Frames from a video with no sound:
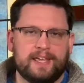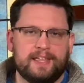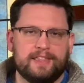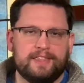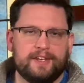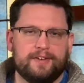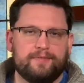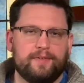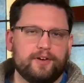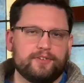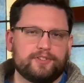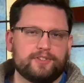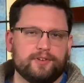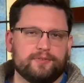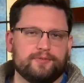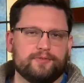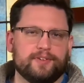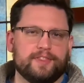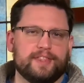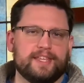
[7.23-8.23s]
The
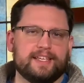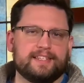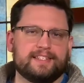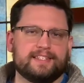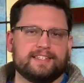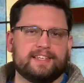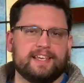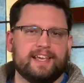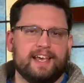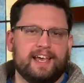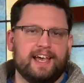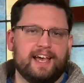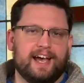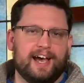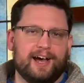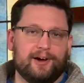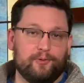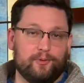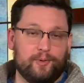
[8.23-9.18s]
devotional for this uh,